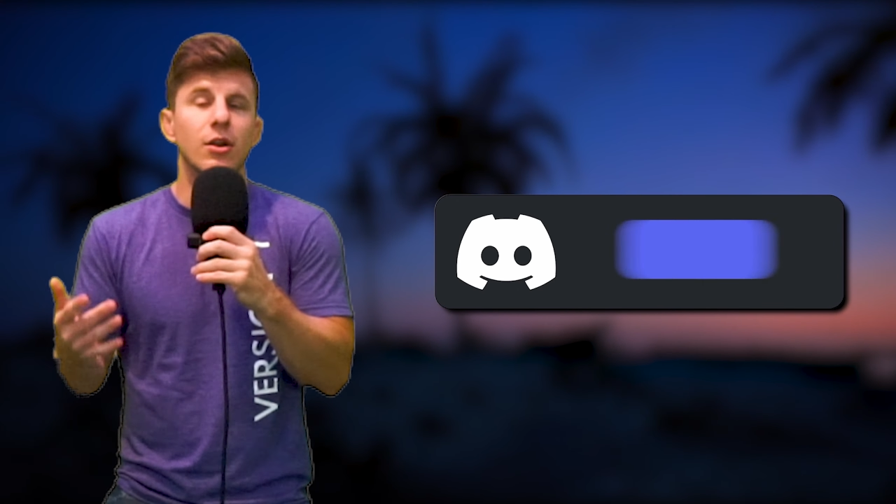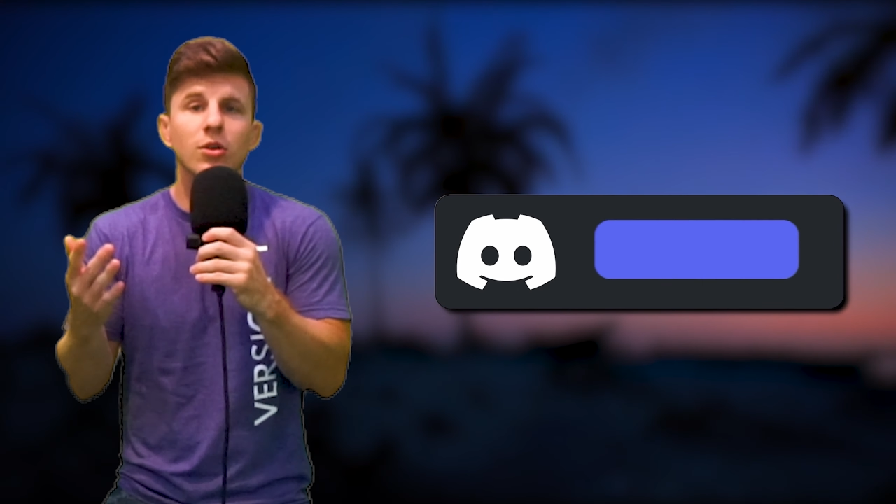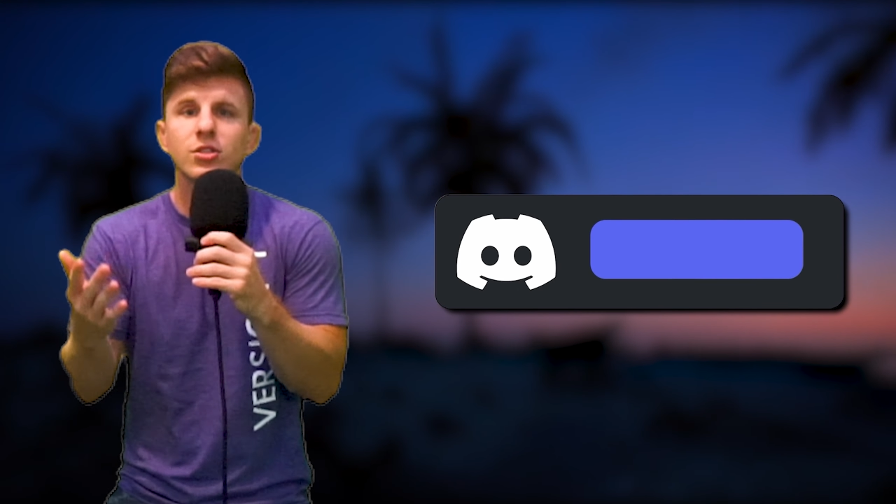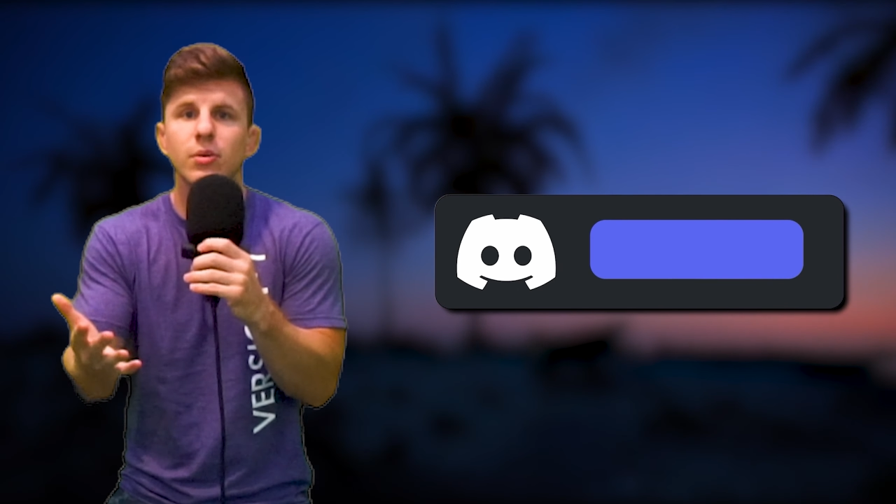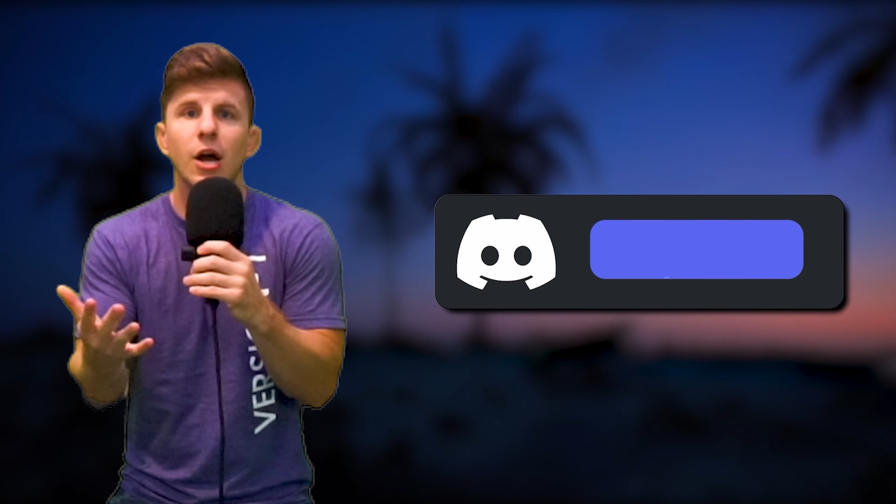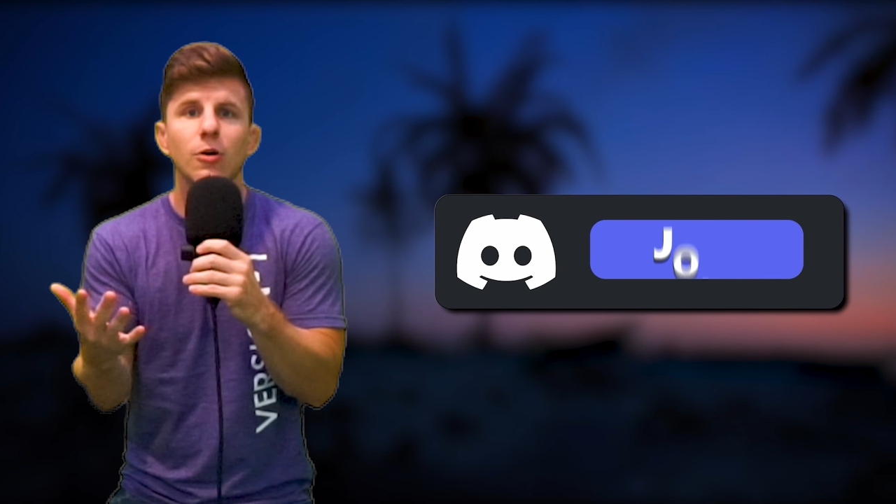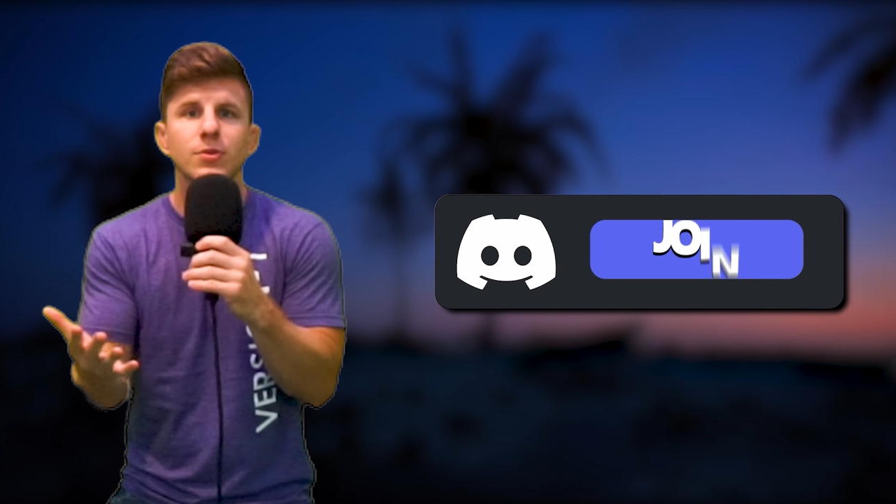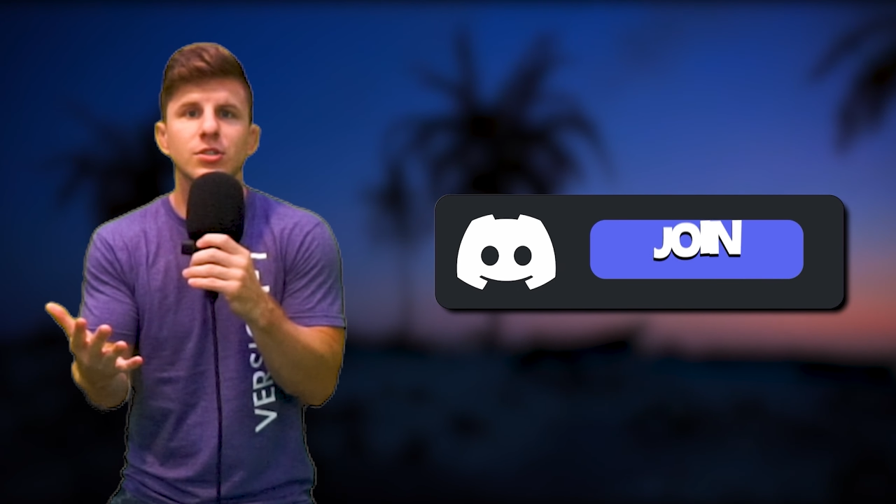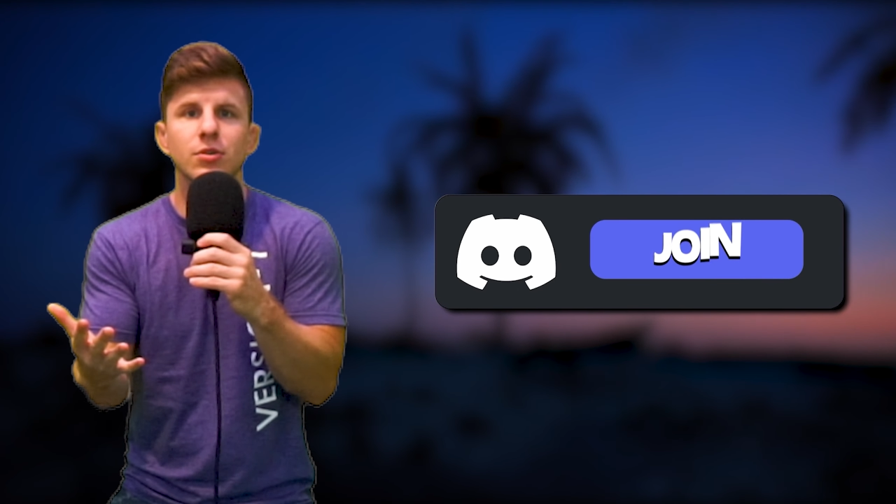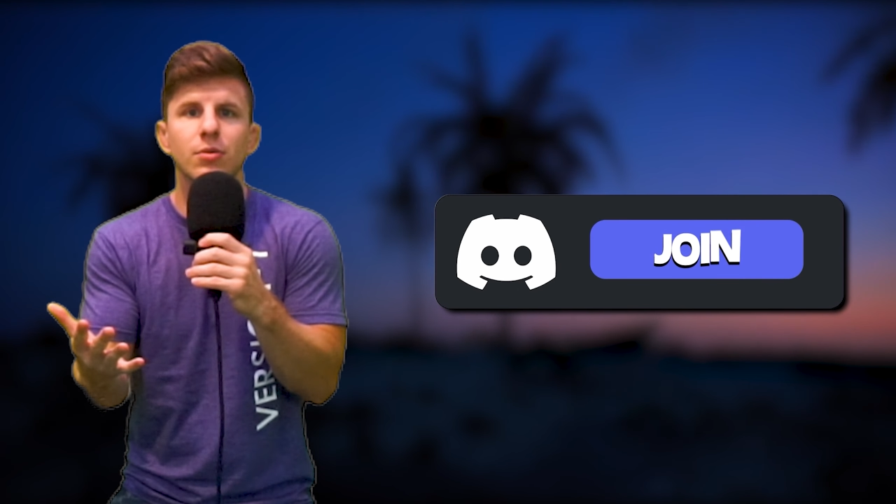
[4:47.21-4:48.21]
It also
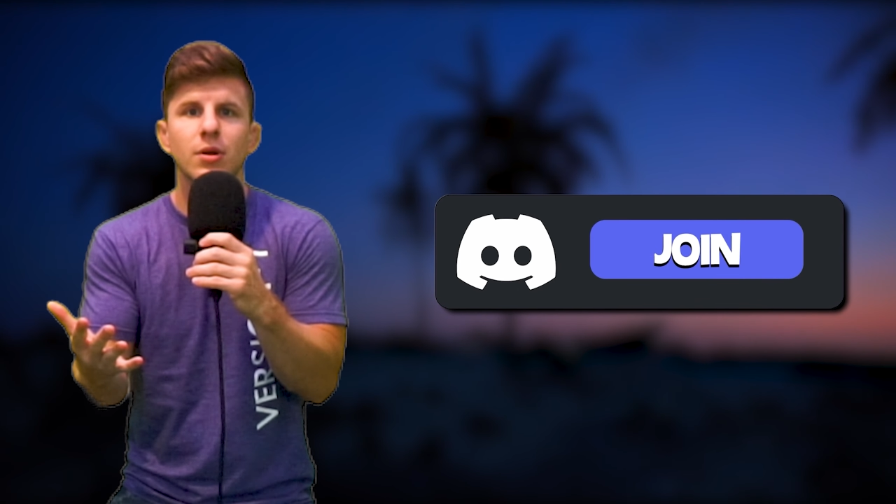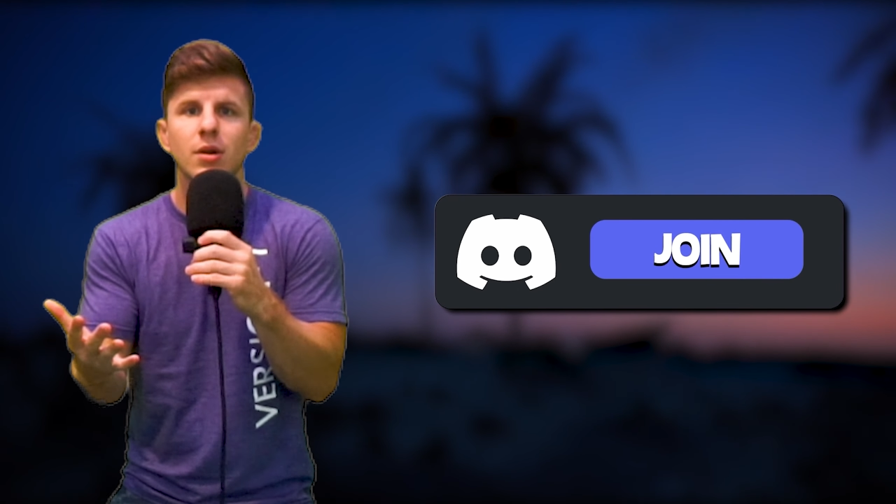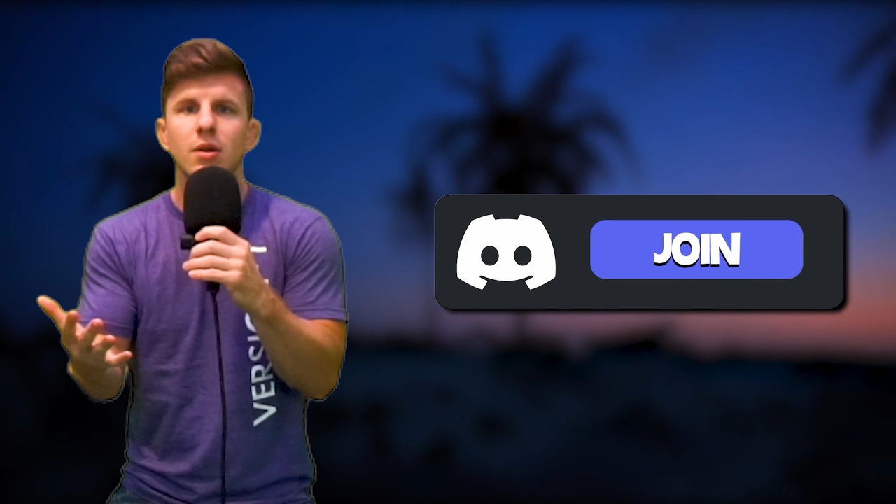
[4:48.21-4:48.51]
helps you